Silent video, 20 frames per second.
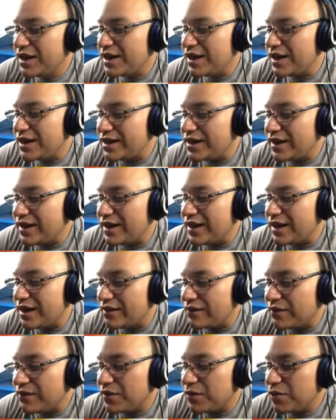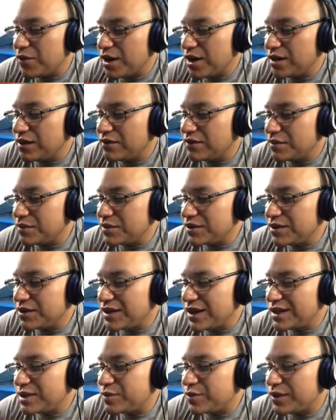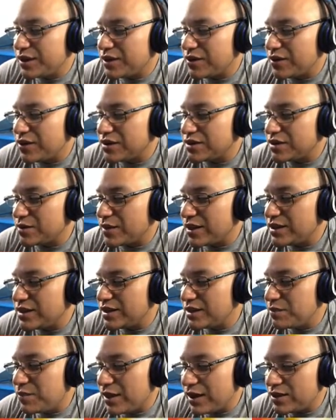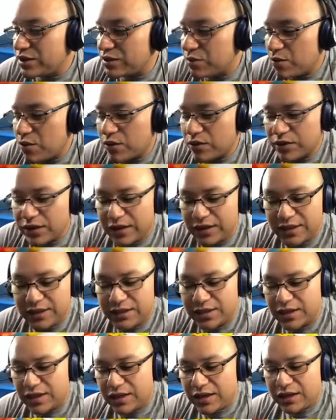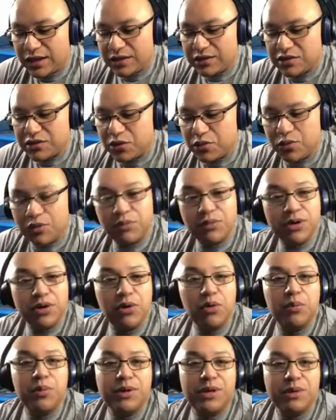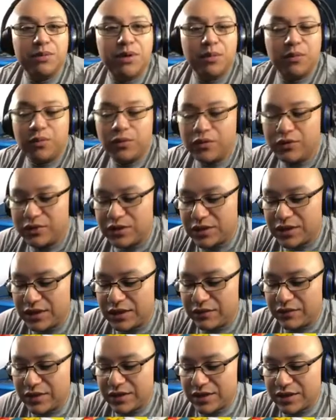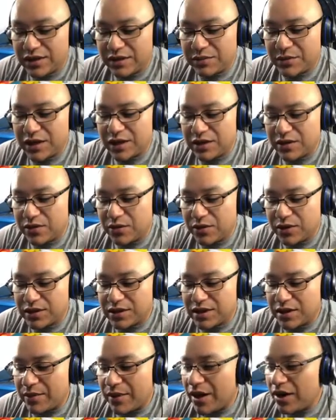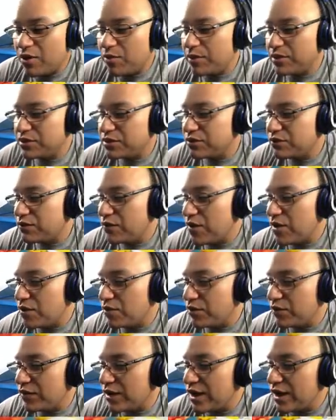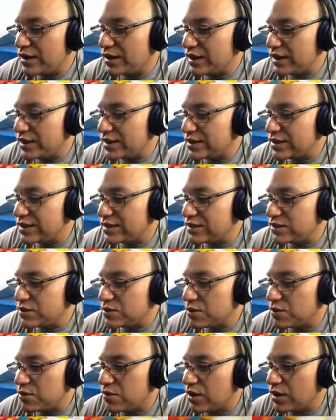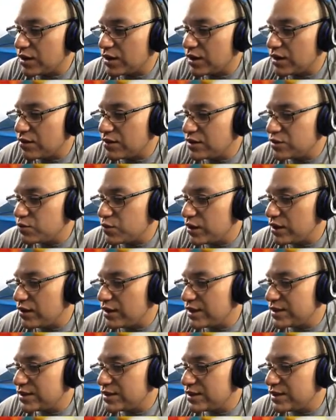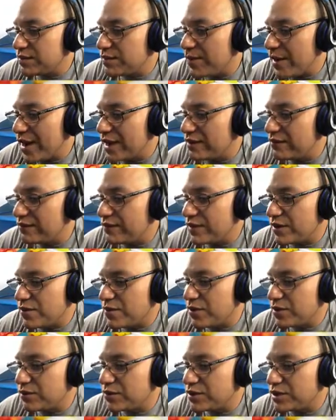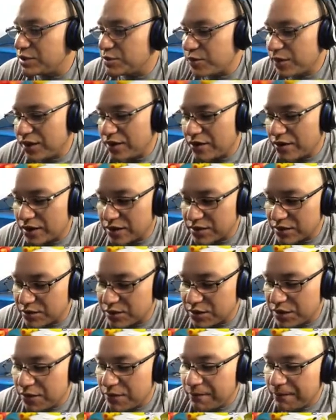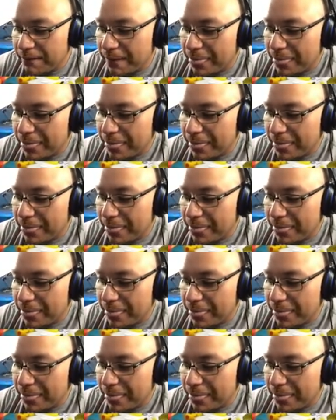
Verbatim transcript: in every one of them. So that's pretty awesome. I did buy some more of these. So when we open them up, we'll see if the same kind of coins come out. But so far, we've gotten, like I said, the Zoroark here as well as the Manaphy coin, which is pretty awesome. So